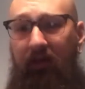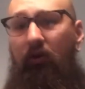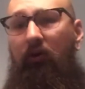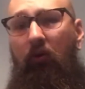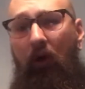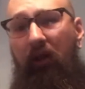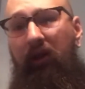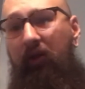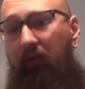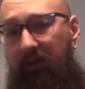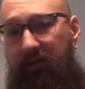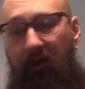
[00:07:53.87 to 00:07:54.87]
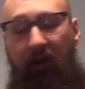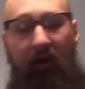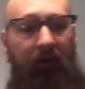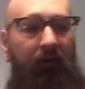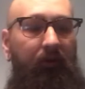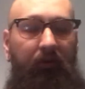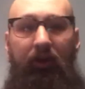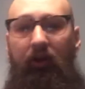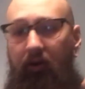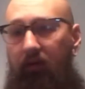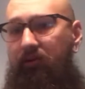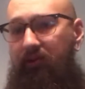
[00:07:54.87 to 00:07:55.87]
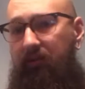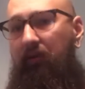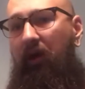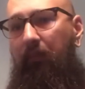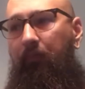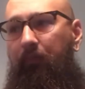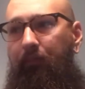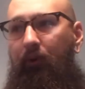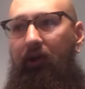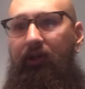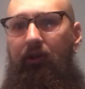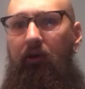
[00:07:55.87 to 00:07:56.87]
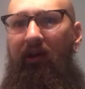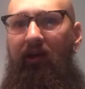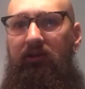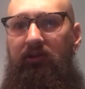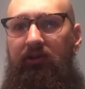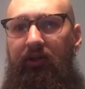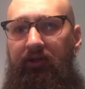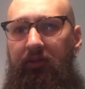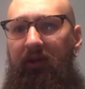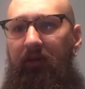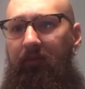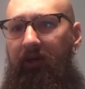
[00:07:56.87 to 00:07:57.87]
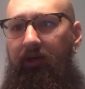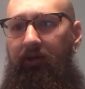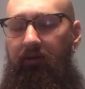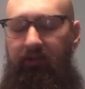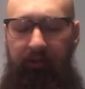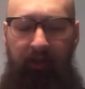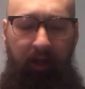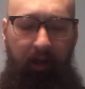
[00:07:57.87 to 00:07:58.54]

the good quality ones are. Yours, I'm pretty sure, is, judging by the pictures.